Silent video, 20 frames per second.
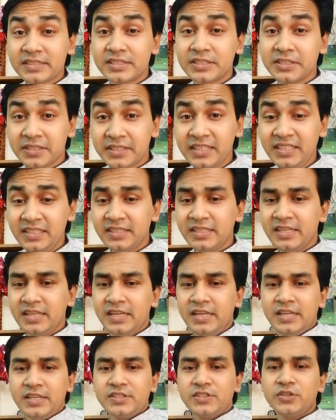Okay,
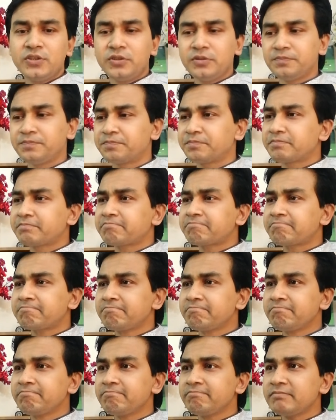so
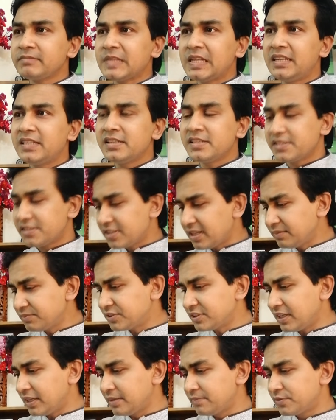
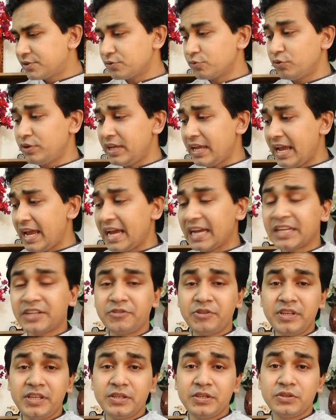sometimes we
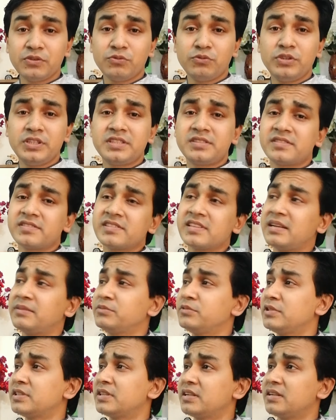agree with
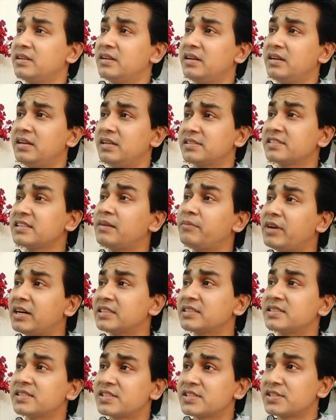someone, some
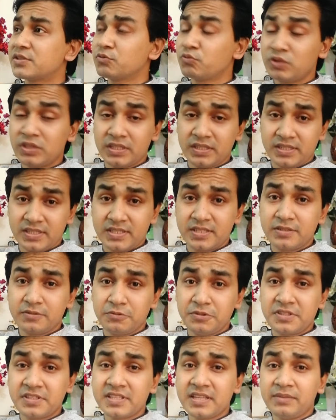others words,
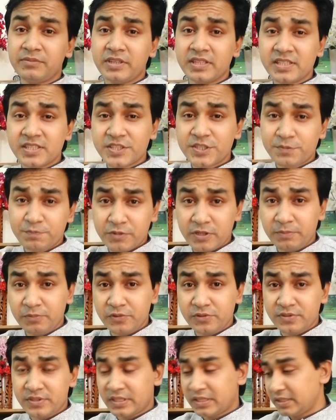with some others
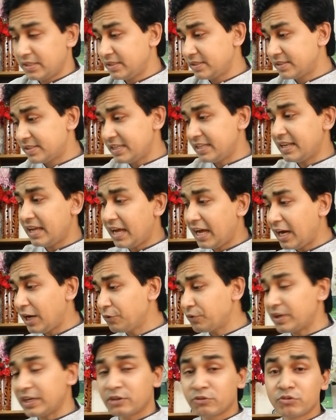proposal. Then how
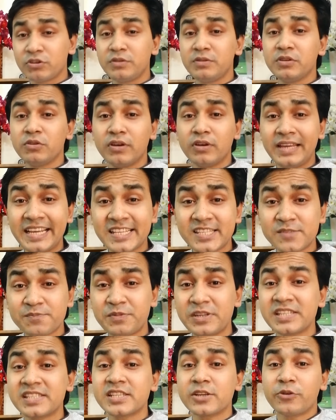can we
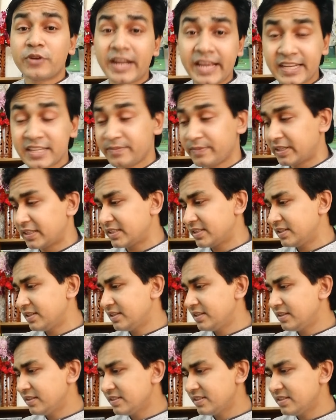express our agreement?
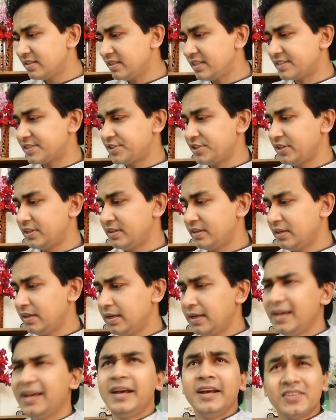Let's see.
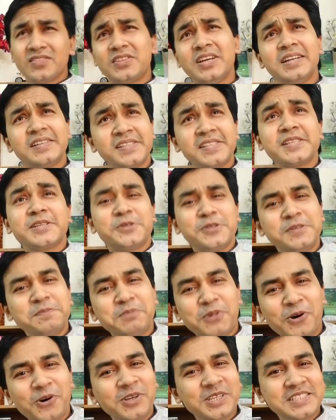That's a good
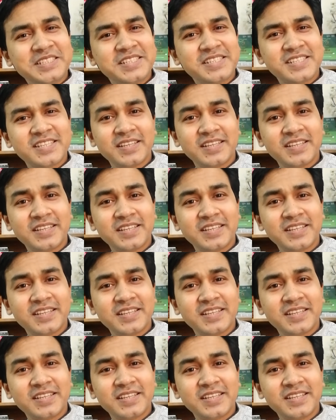point.